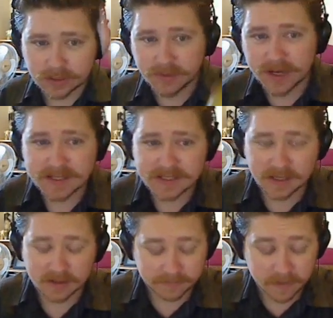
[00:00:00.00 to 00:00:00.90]
bites
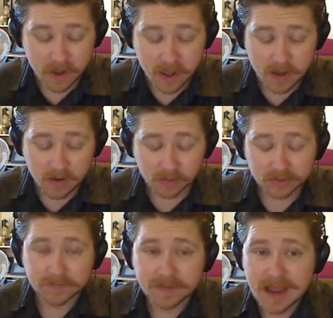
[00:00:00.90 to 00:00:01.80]
out of
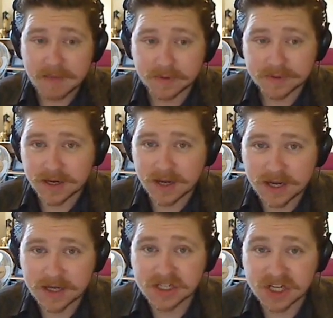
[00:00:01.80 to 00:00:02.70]
all of the apples,
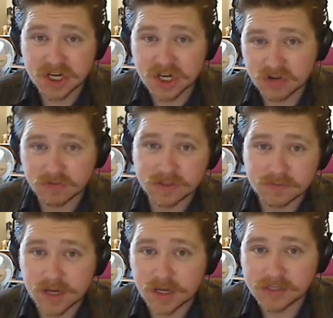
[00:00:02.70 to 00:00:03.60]
and she knew it was
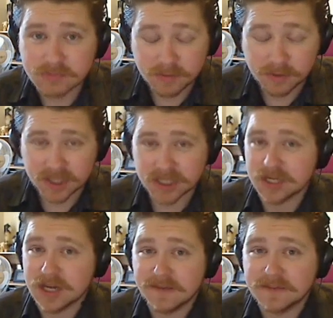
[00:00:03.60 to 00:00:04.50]
me because my brother
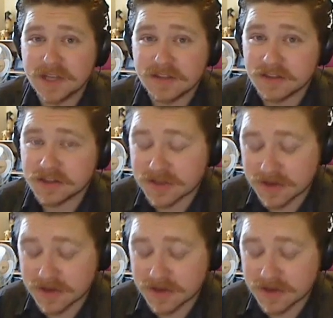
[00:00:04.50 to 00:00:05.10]
didn't have teeth at the